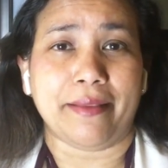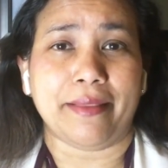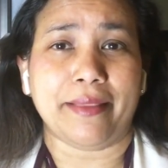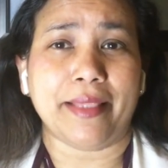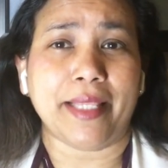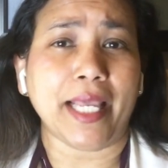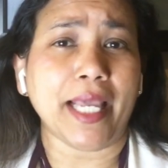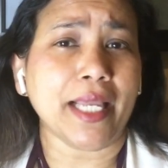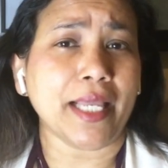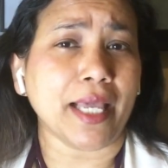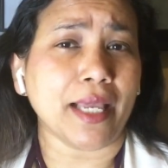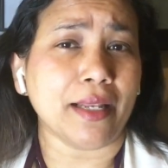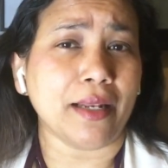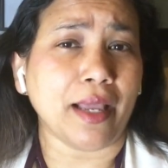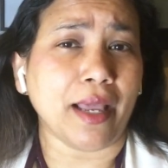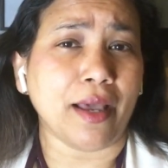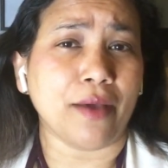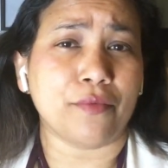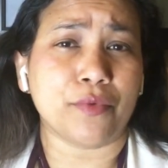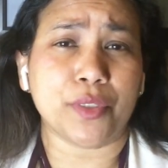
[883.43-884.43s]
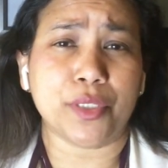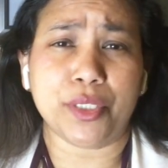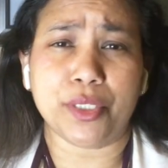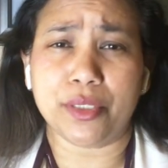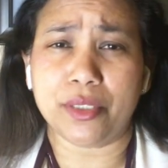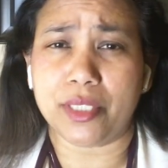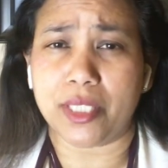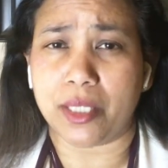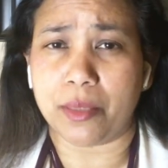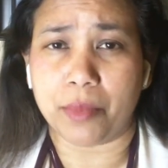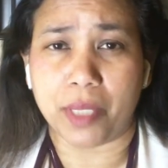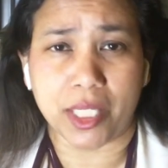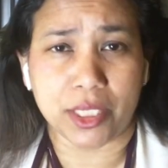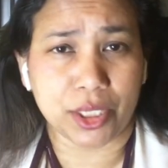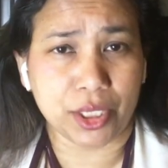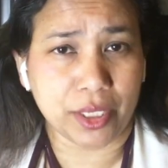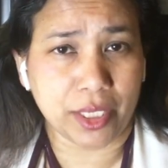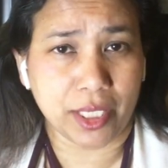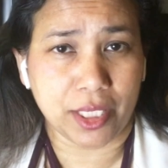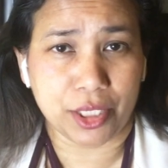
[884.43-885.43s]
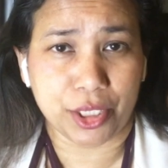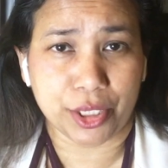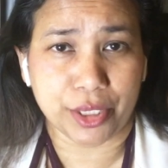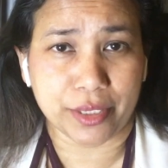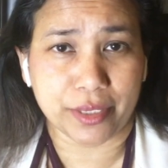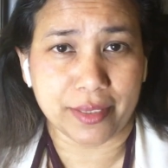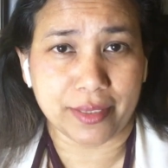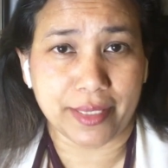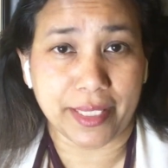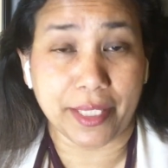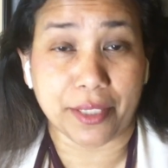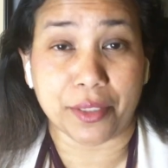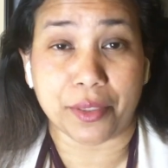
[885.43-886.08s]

They can have good imagination. They are